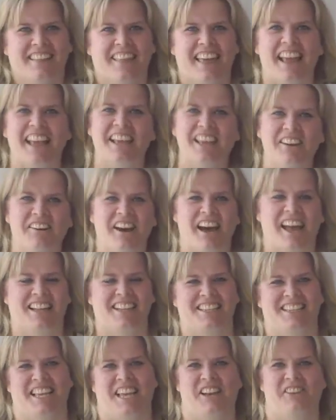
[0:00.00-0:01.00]
Thank you,
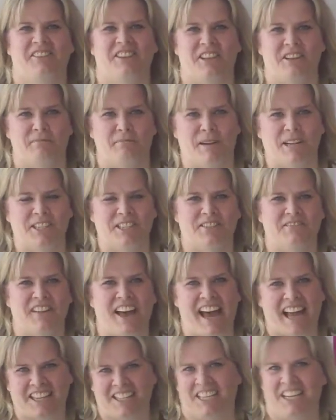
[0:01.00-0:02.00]
Alexandria, you bunch of
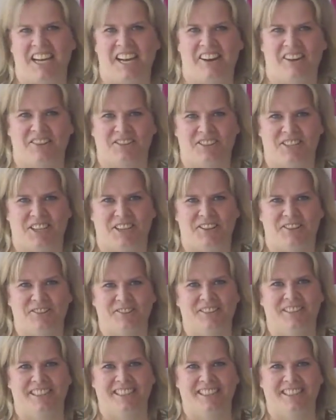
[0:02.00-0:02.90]
action heroes, you.